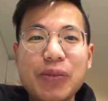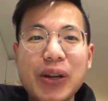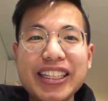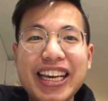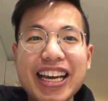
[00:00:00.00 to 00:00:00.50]

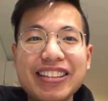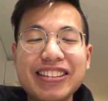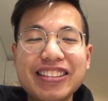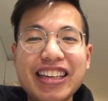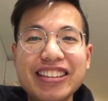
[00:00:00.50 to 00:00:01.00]
1
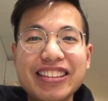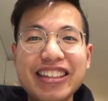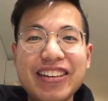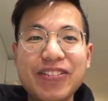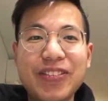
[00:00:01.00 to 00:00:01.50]
Canto
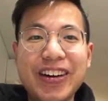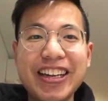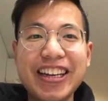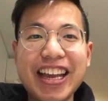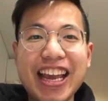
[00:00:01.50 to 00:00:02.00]
session and 1